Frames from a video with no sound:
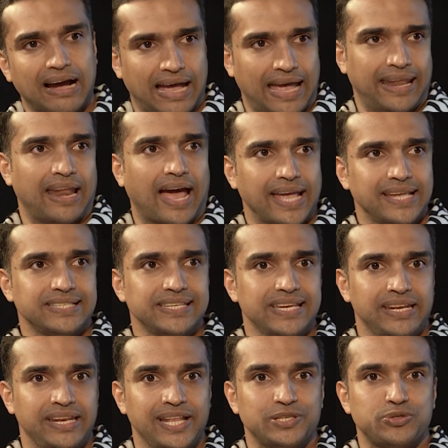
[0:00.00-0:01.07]
an
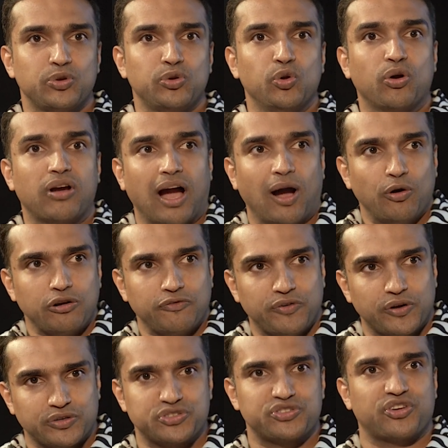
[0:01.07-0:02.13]
IC needs to look out
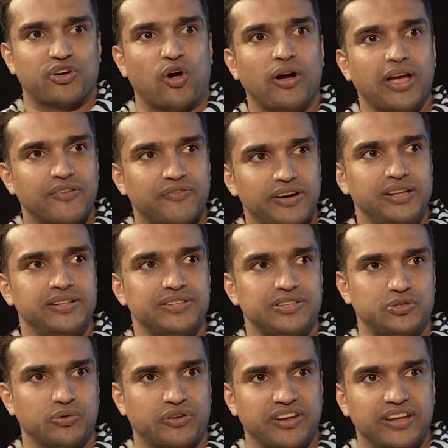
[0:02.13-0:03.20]
for strong evidence
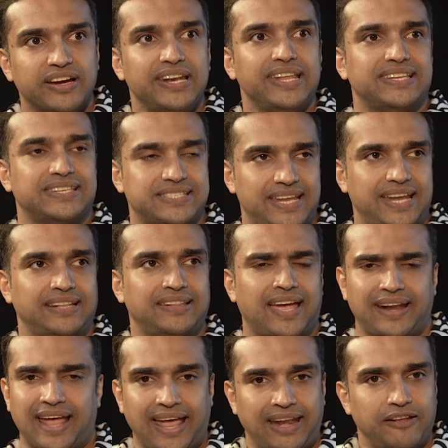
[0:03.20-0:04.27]
to really state
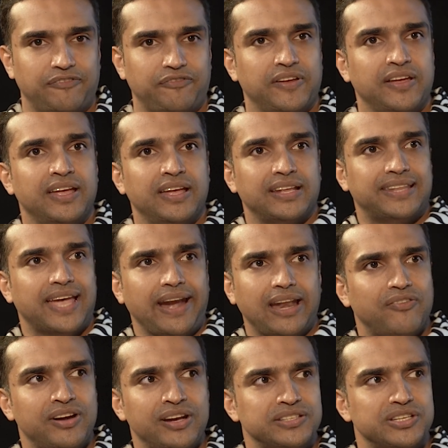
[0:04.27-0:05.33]
that. And if that
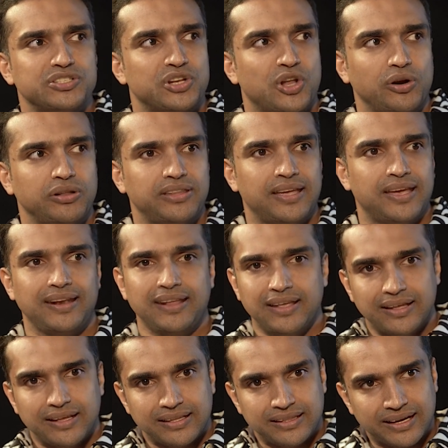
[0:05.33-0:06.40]
evidence is not there,
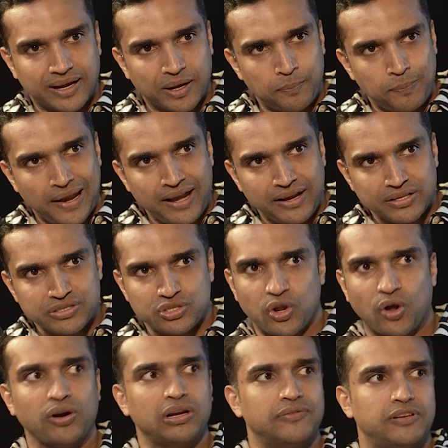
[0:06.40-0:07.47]
the complaint is
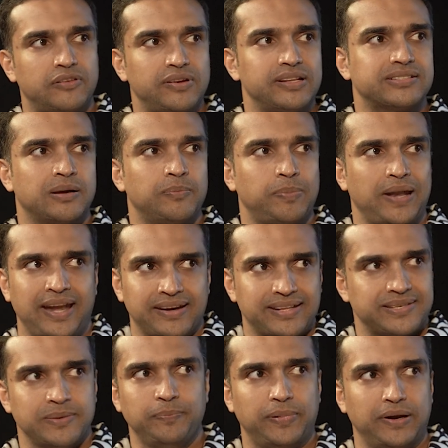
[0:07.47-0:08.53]
not a frivolous complaint.
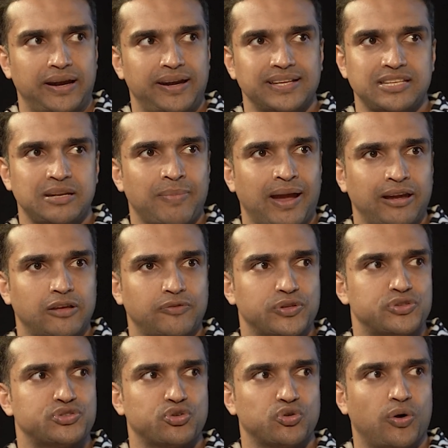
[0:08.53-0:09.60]
Simple. It doesn't matter if
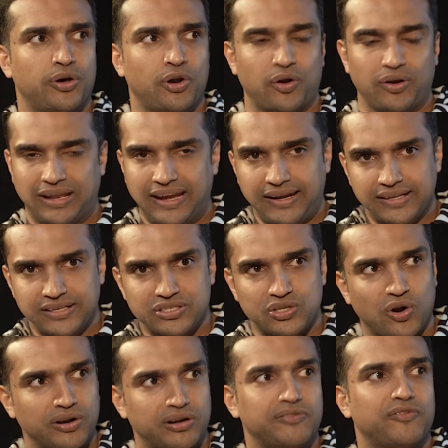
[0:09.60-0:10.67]
it's true or not. It is
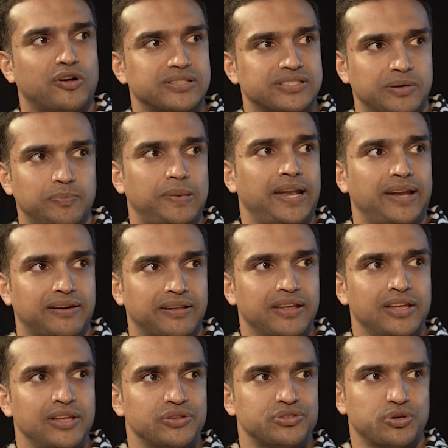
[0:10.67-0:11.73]
not a false complaint.
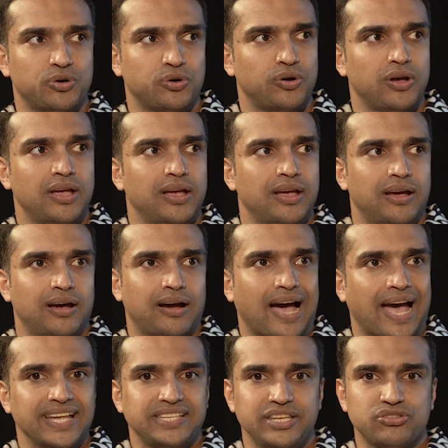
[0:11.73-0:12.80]
So
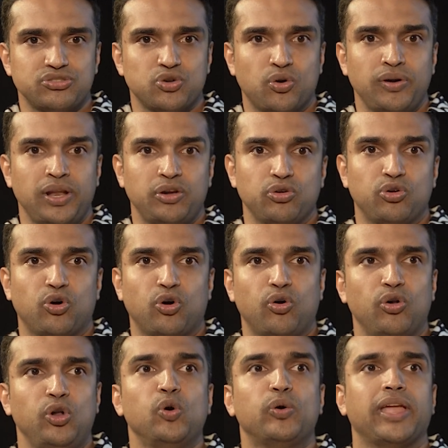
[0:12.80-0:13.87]
ICs don't need to
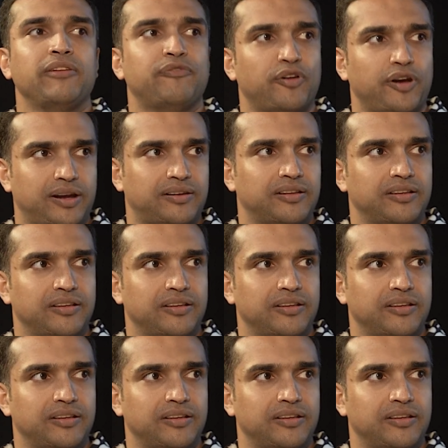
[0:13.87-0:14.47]
go looking for it,